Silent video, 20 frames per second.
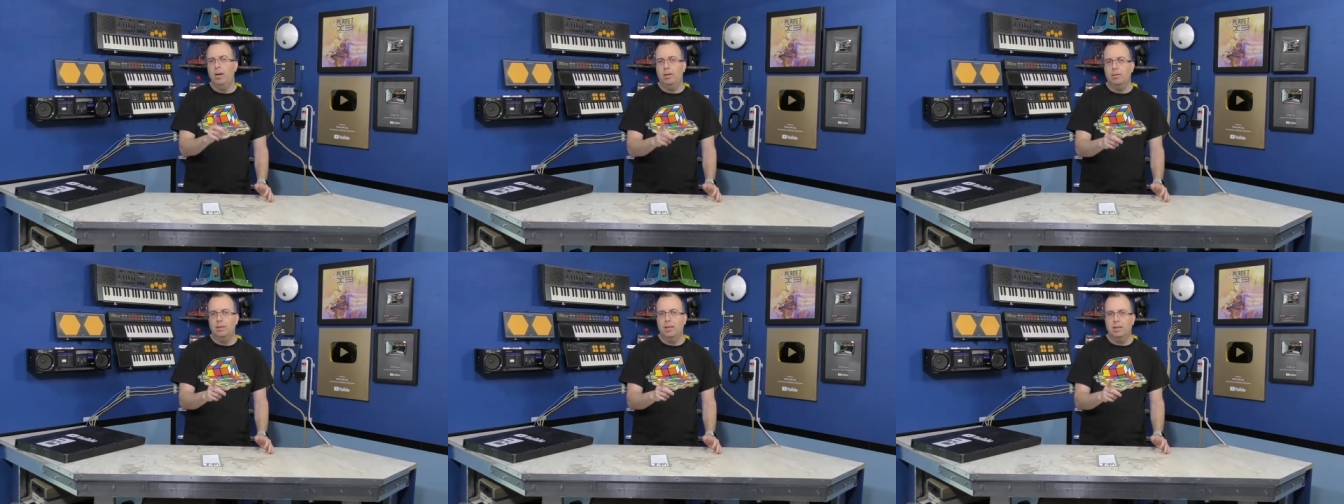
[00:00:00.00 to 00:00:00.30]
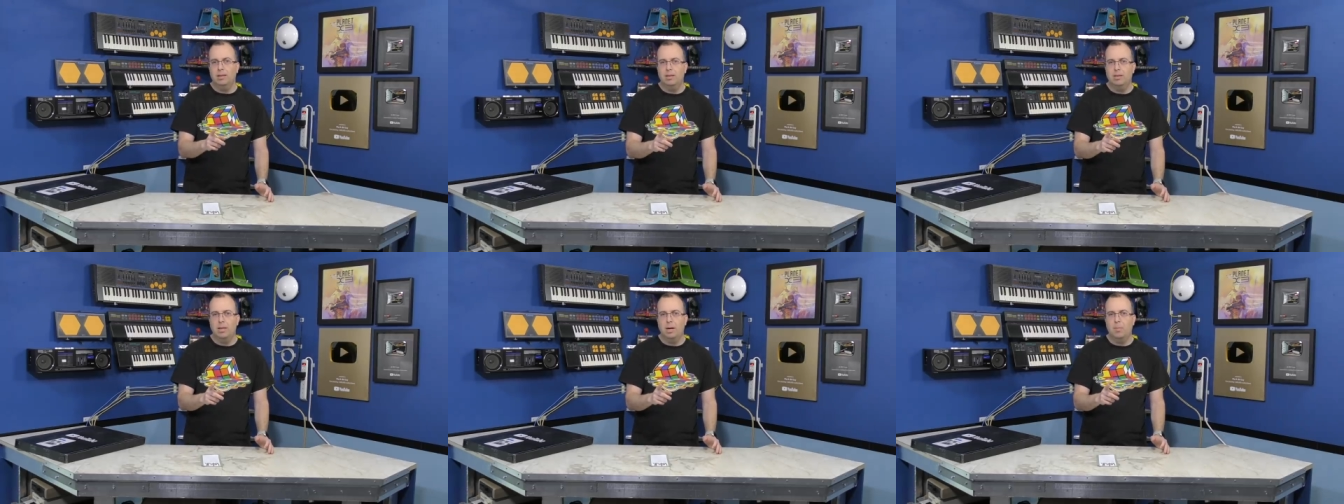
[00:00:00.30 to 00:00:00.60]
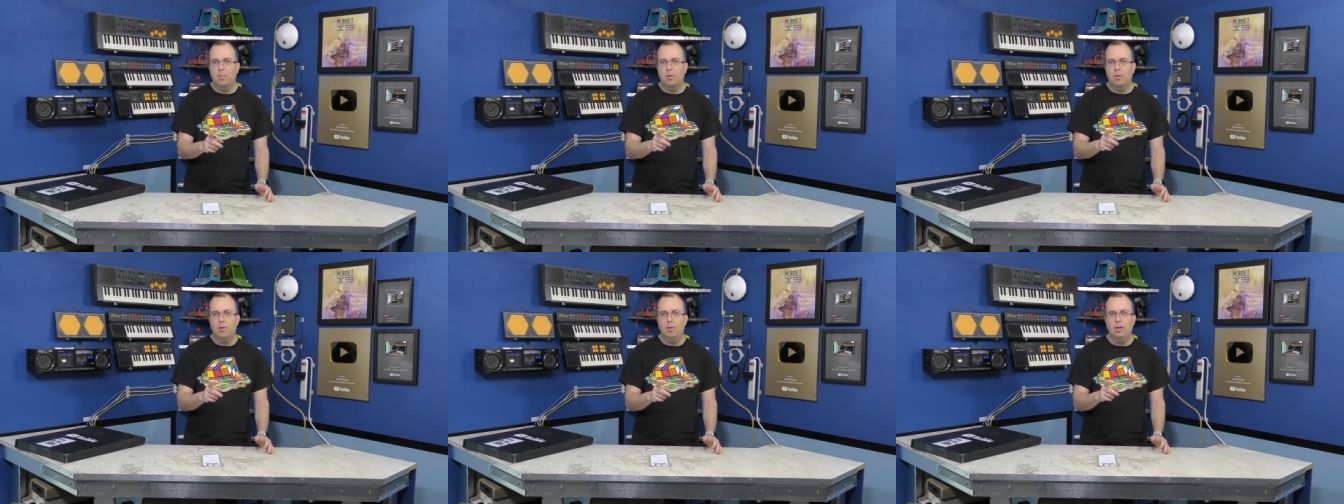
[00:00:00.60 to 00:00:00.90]
I'll take this
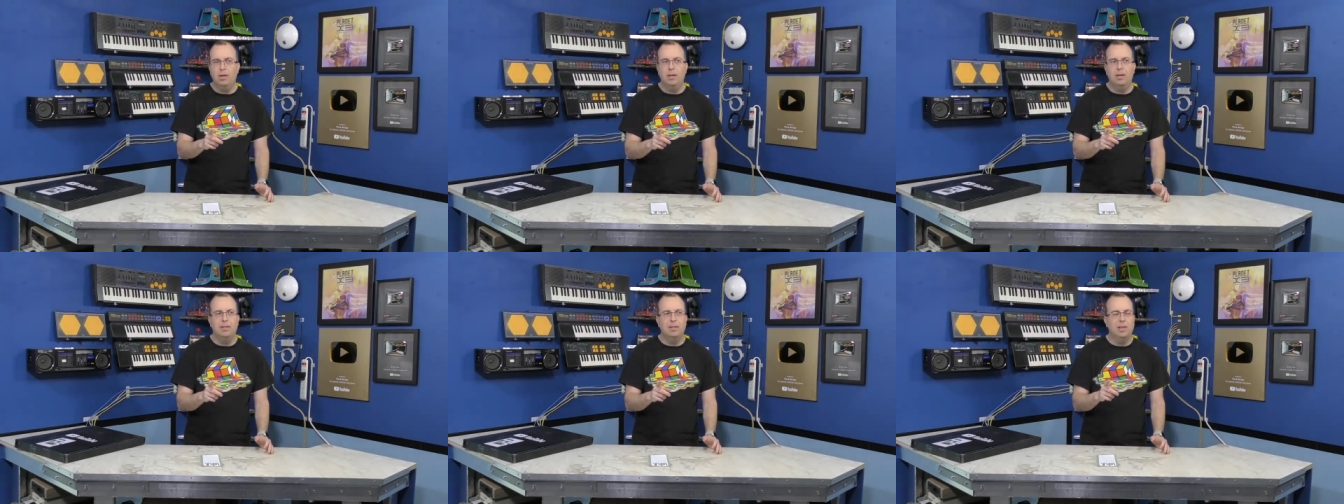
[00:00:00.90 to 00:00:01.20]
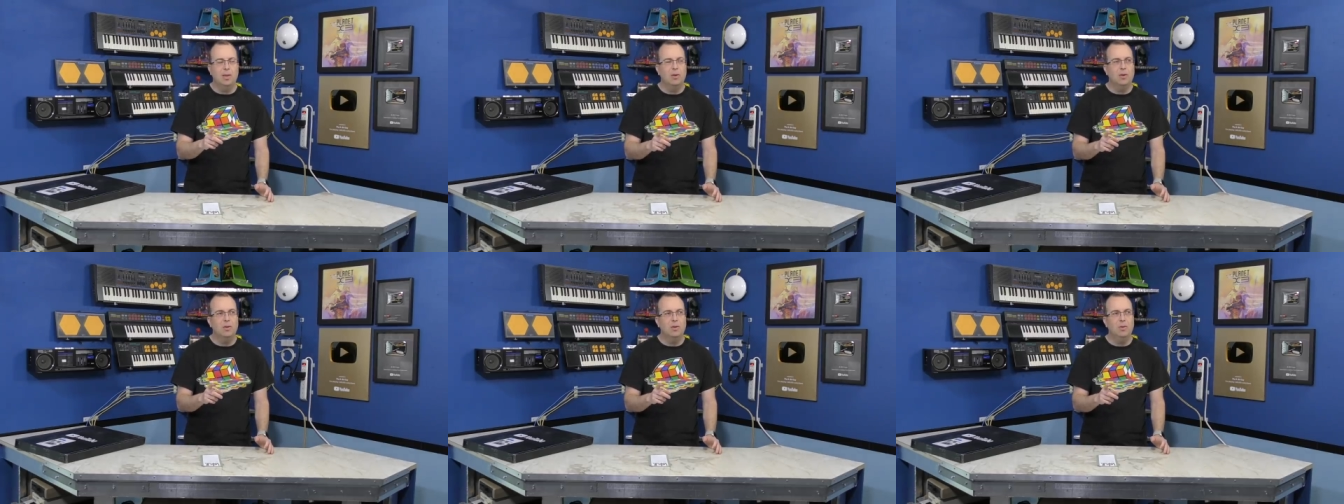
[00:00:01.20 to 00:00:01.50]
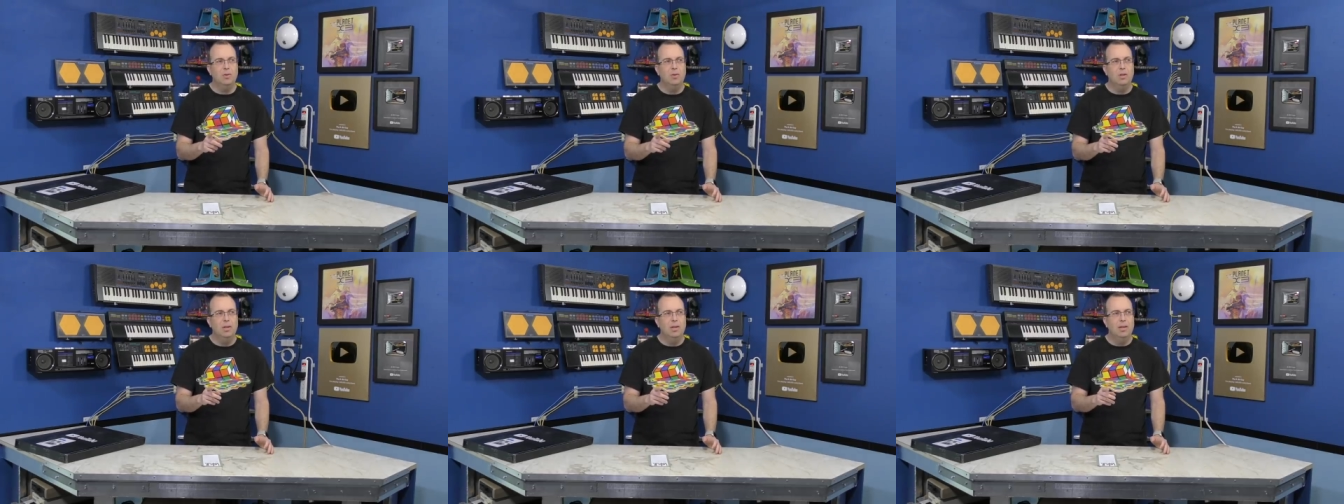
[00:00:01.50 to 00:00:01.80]
opportunity to tell
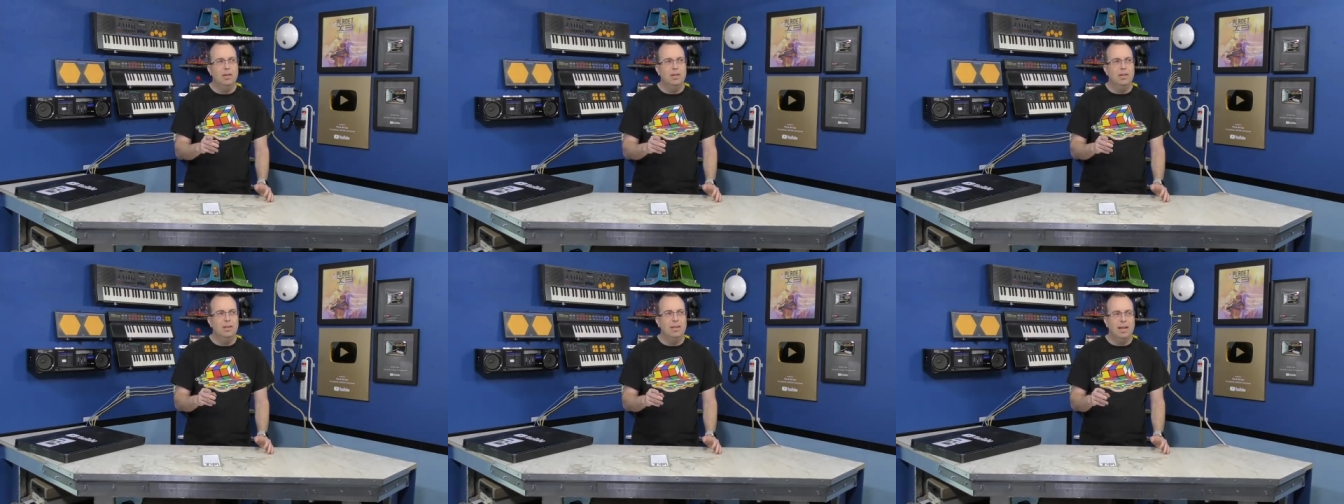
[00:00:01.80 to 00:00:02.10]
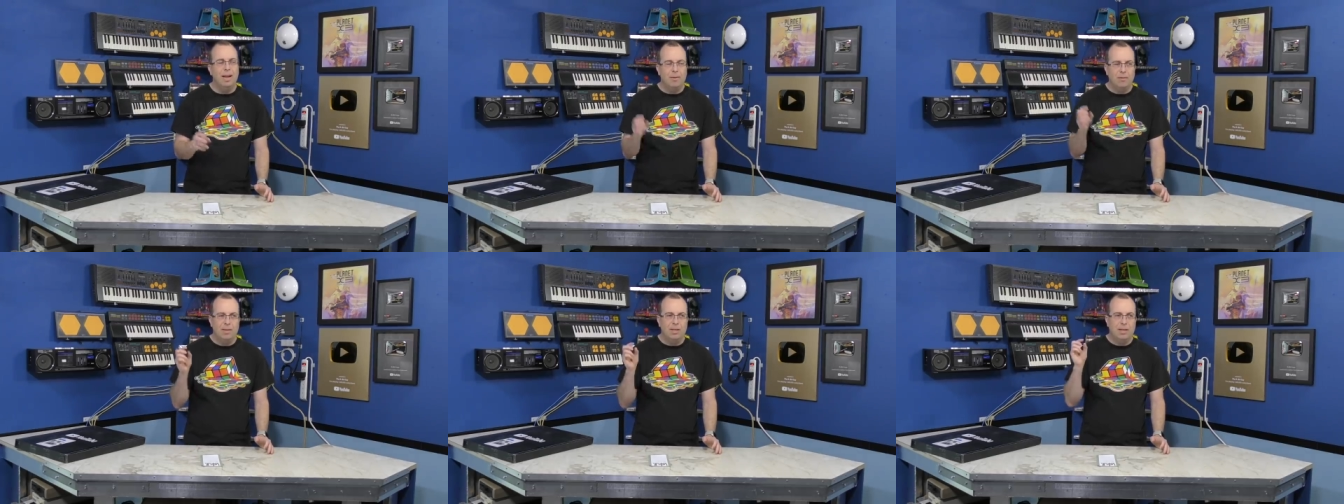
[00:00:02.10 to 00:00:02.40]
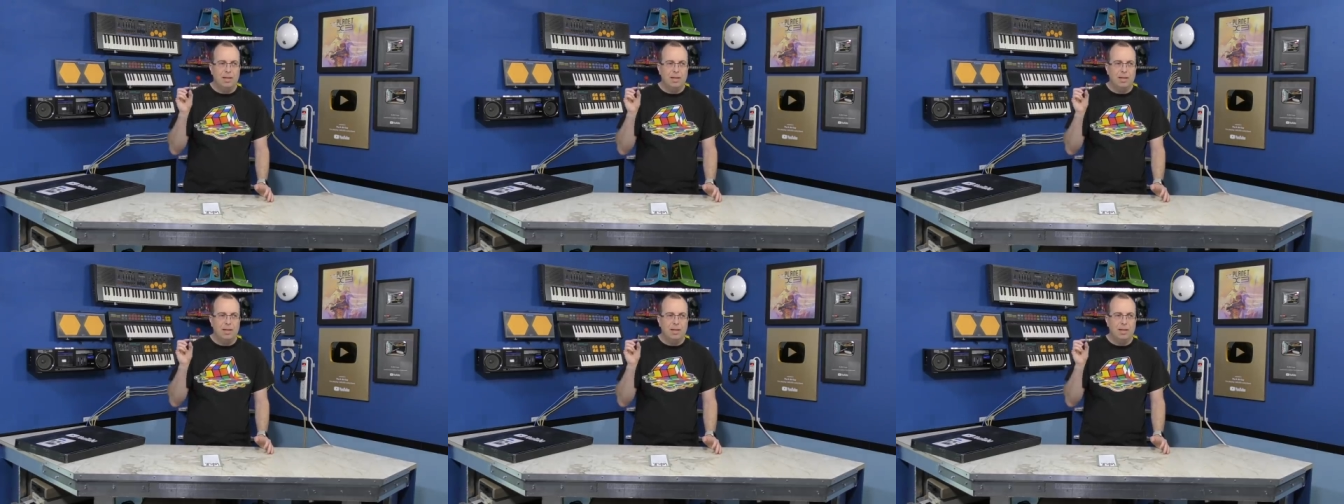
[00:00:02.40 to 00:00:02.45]
you that every